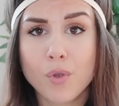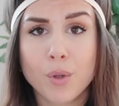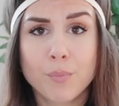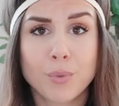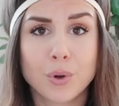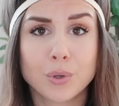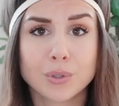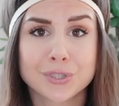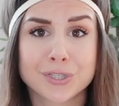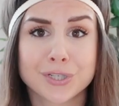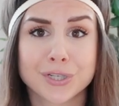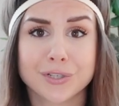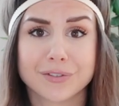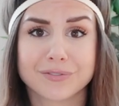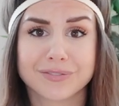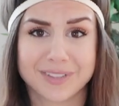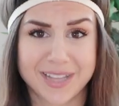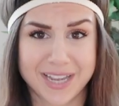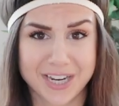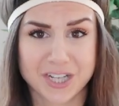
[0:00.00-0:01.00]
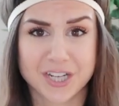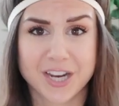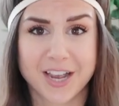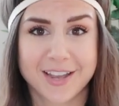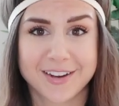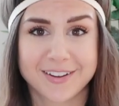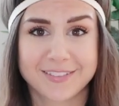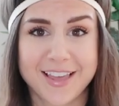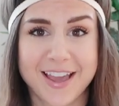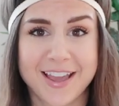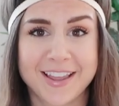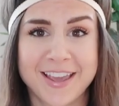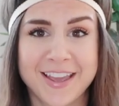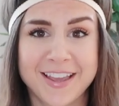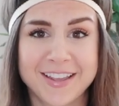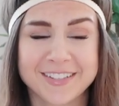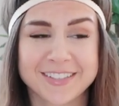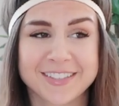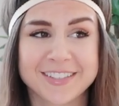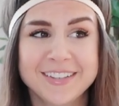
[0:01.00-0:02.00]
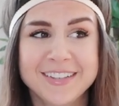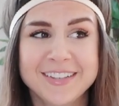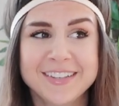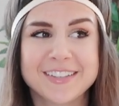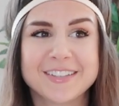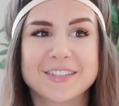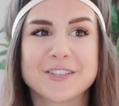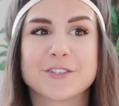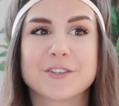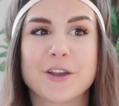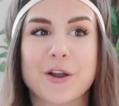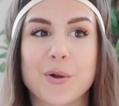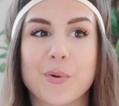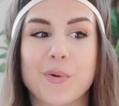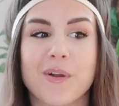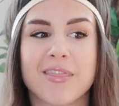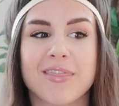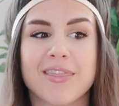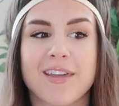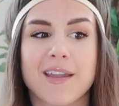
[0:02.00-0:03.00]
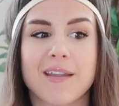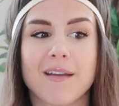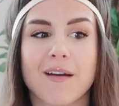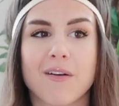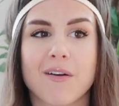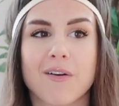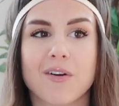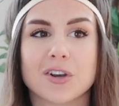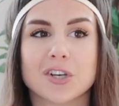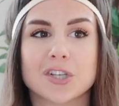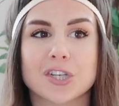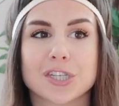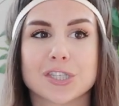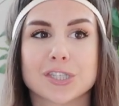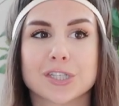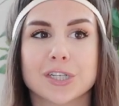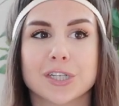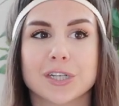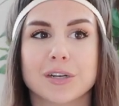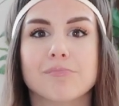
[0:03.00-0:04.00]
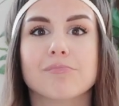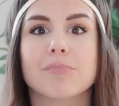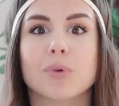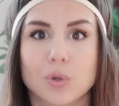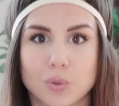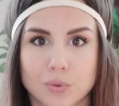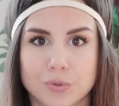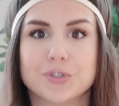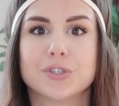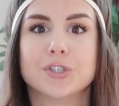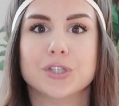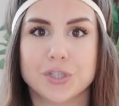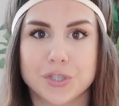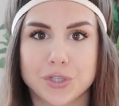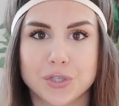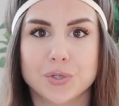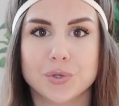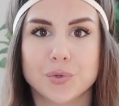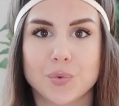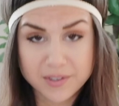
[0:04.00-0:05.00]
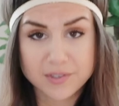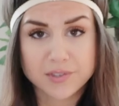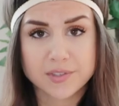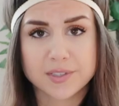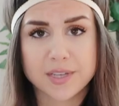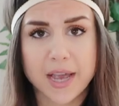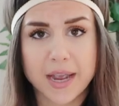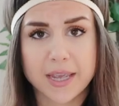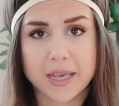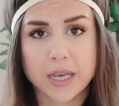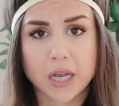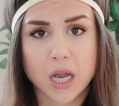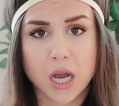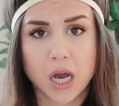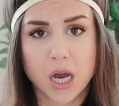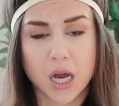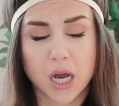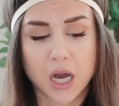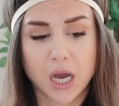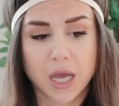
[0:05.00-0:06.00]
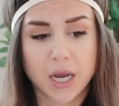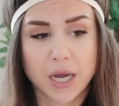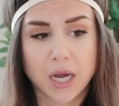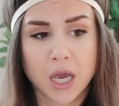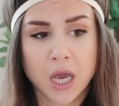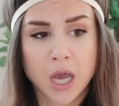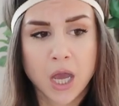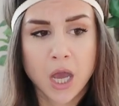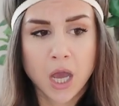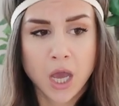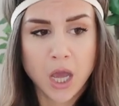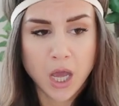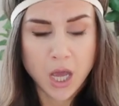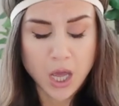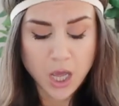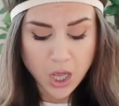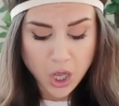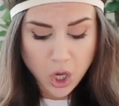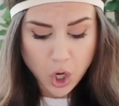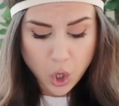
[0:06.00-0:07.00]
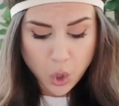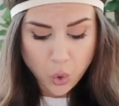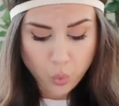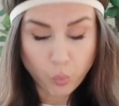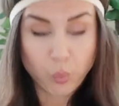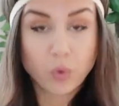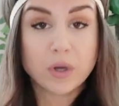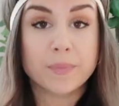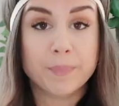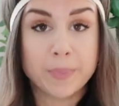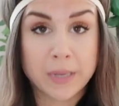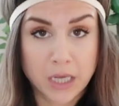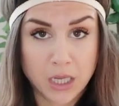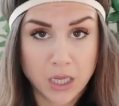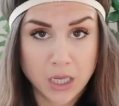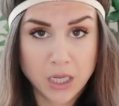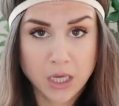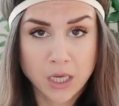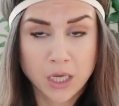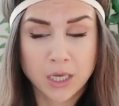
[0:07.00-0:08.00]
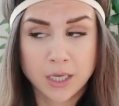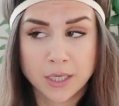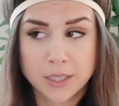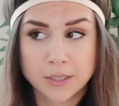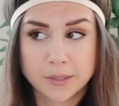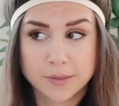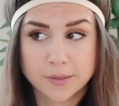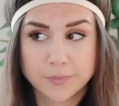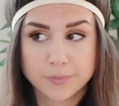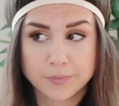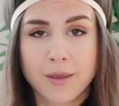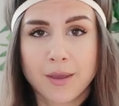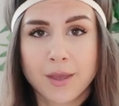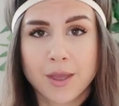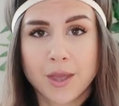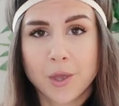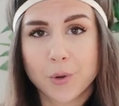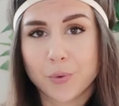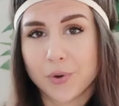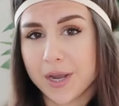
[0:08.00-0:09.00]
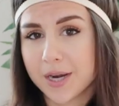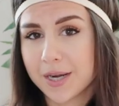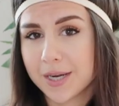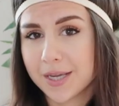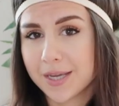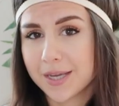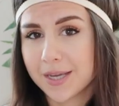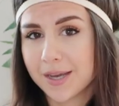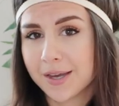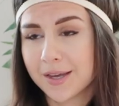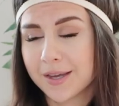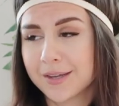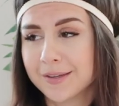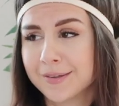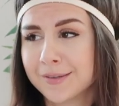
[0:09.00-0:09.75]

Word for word: mold to your flesh kind of leggings, so they are just gonna mold to you. And the second con would be, ready?